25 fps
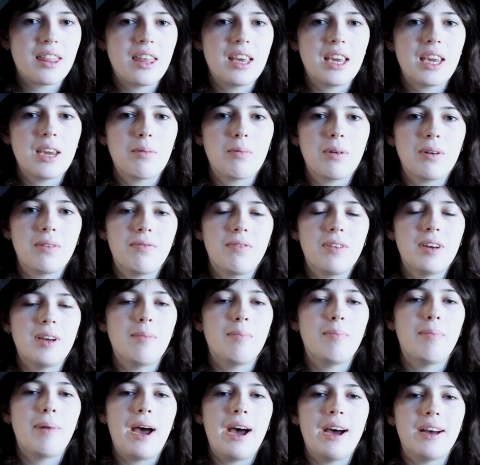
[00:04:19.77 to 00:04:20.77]
think it would
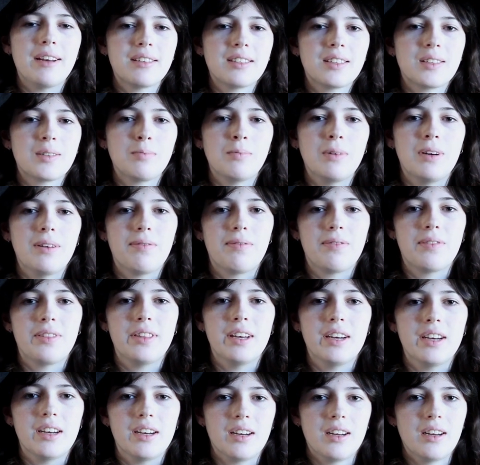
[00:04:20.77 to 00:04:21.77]
fit best with
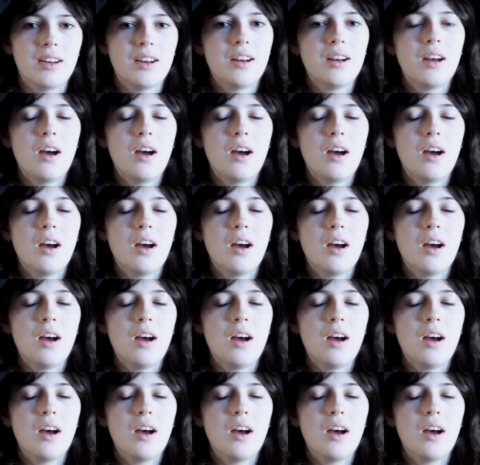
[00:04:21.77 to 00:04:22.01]
the